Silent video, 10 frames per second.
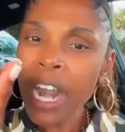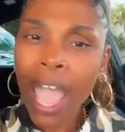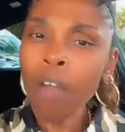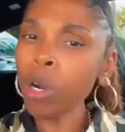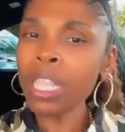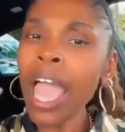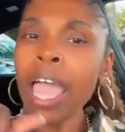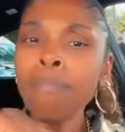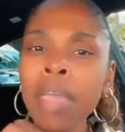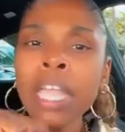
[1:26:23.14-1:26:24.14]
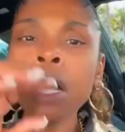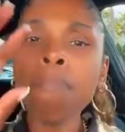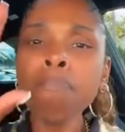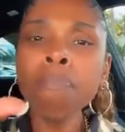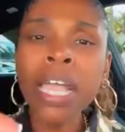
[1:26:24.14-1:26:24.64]
Whatever that may
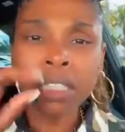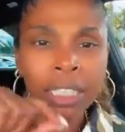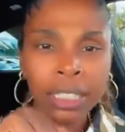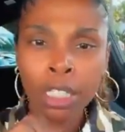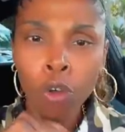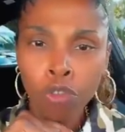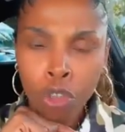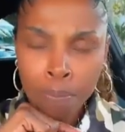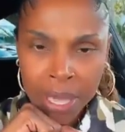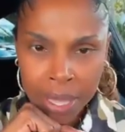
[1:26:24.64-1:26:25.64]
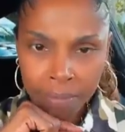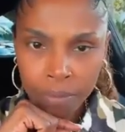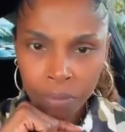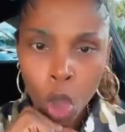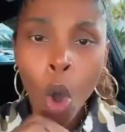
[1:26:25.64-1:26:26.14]
commit itself to
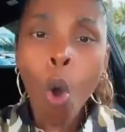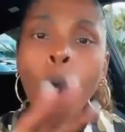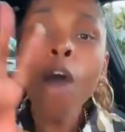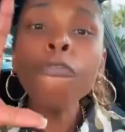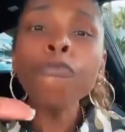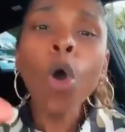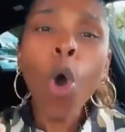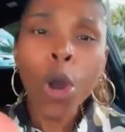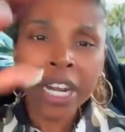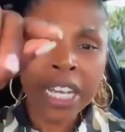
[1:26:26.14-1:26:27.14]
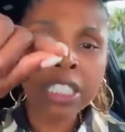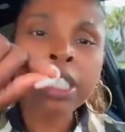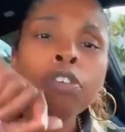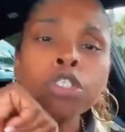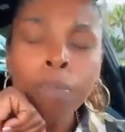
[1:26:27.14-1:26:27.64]
be or afford
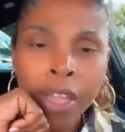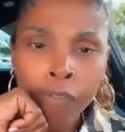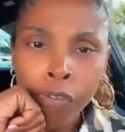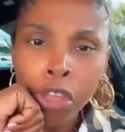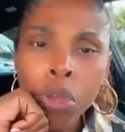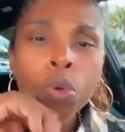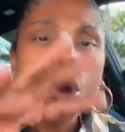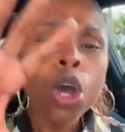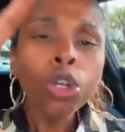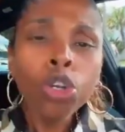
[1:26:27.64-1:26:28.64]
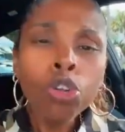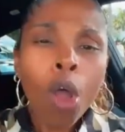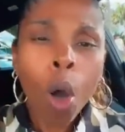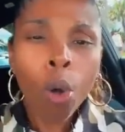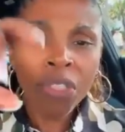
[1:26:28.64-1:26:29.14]
itself to be for you.
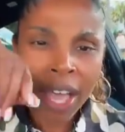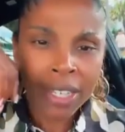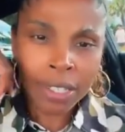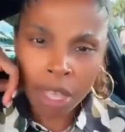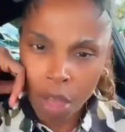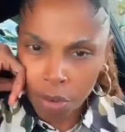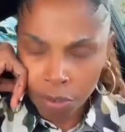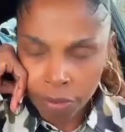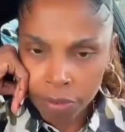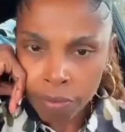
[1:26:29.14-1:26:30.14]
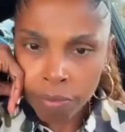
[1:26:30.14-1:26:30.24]
Know thyself.